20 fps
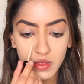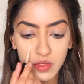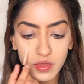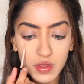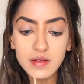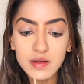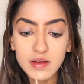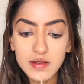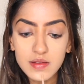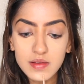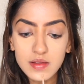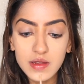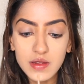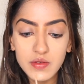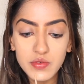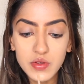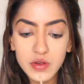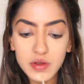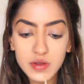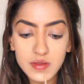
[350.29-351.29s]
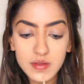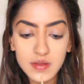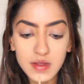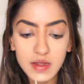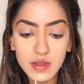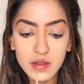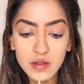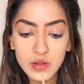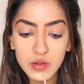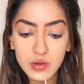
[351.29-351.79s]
It does leave your skin